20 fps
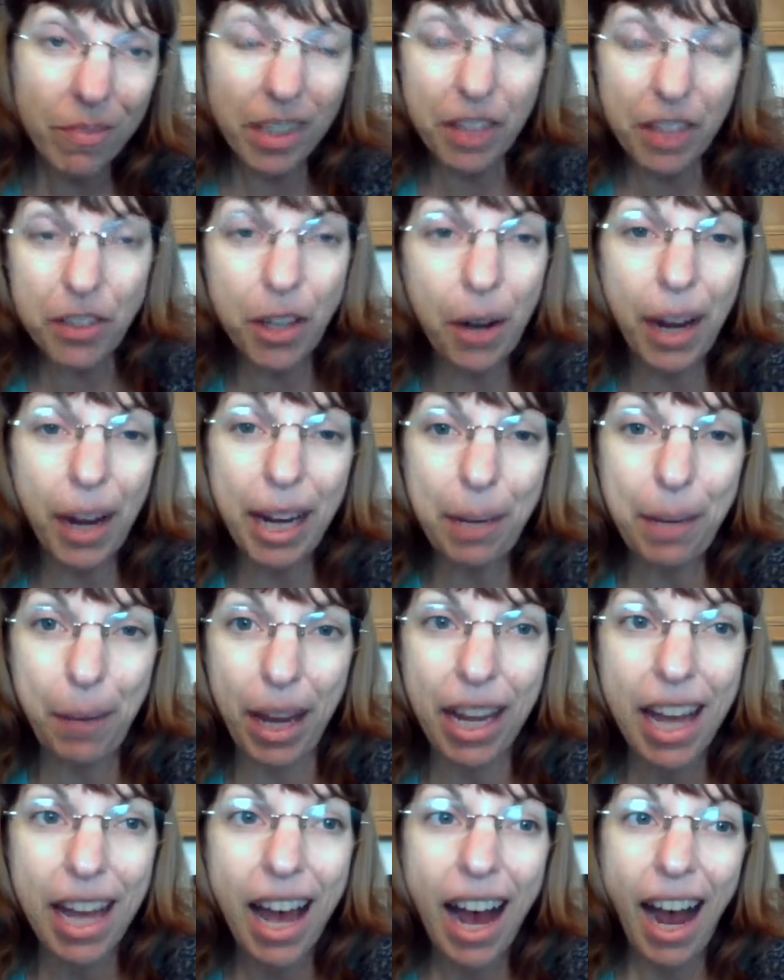So
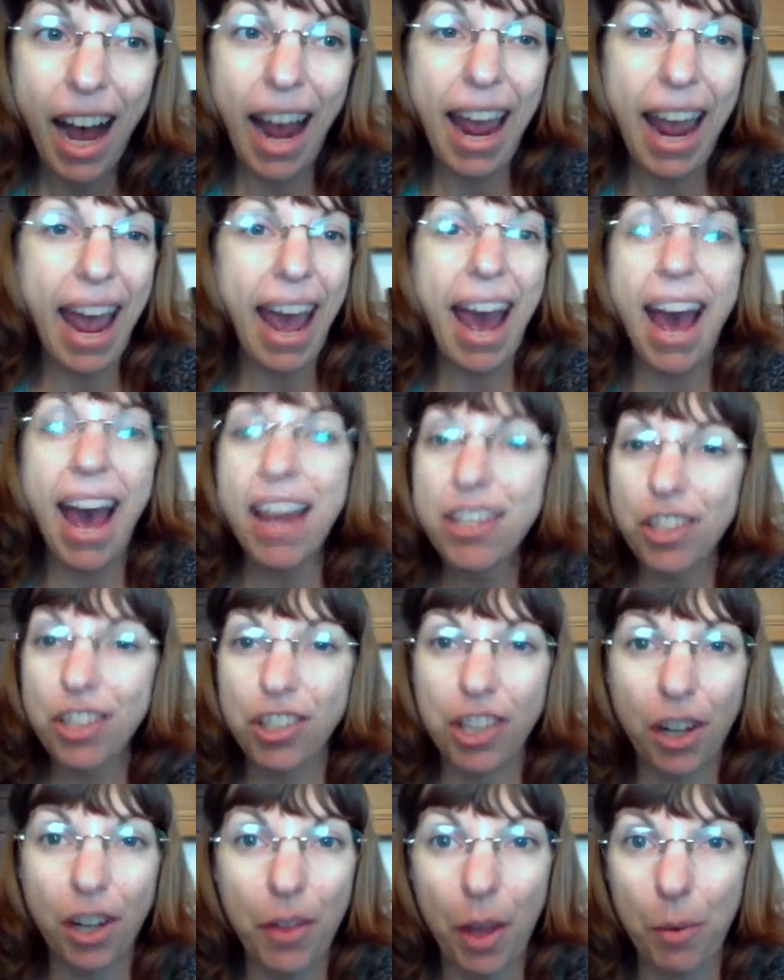anyway, I had to
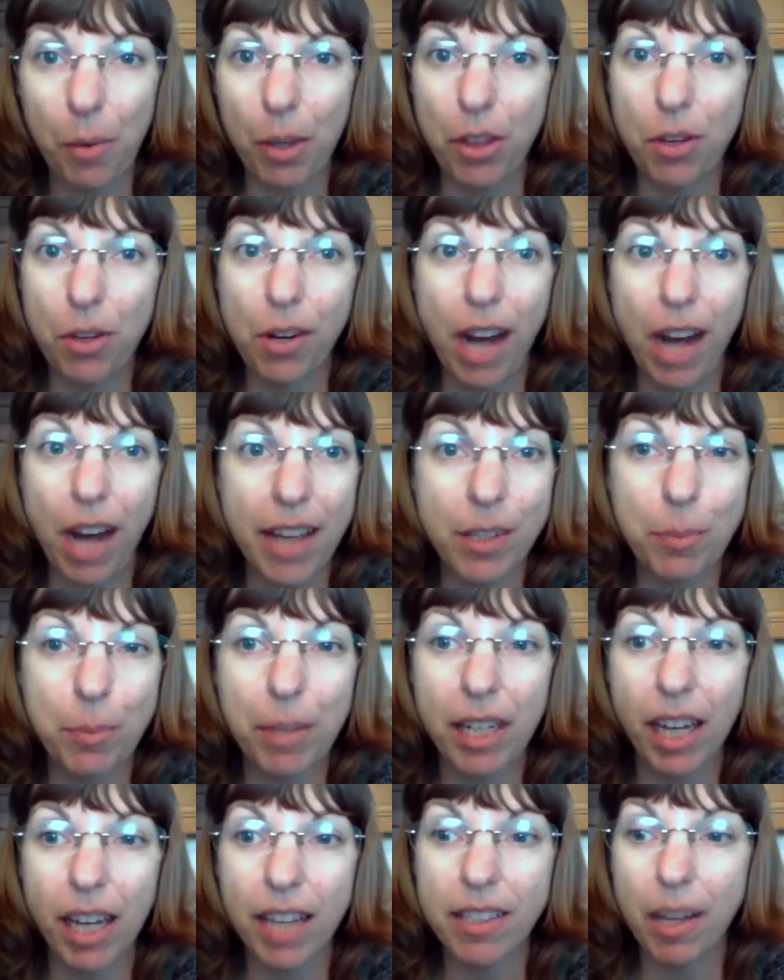share that with you guys,
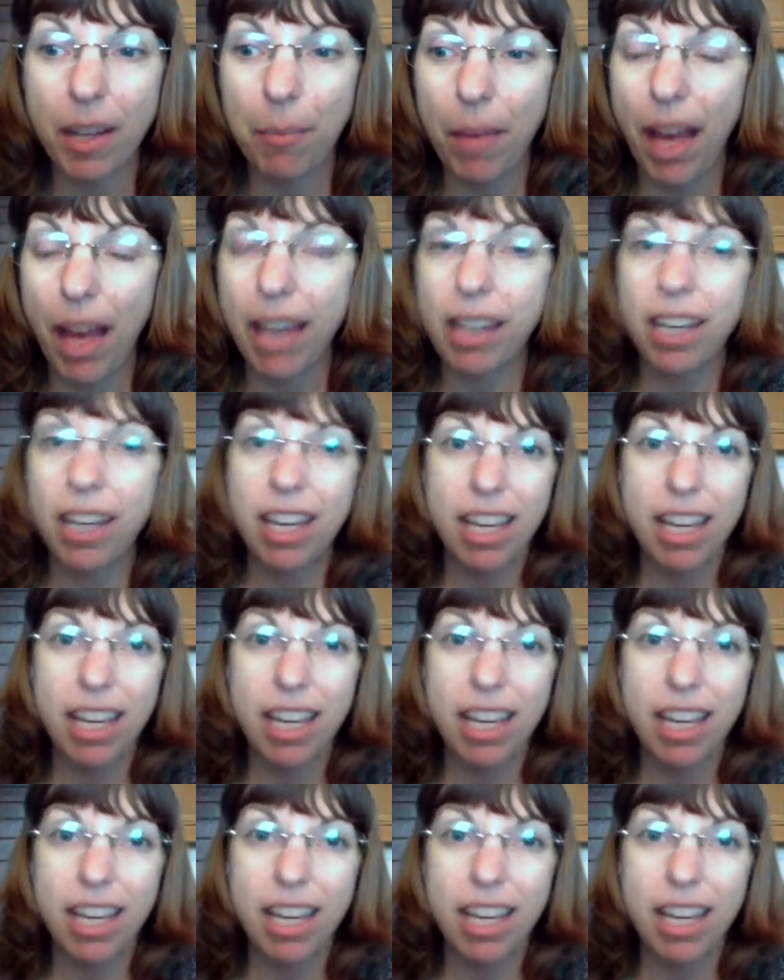because I'm like,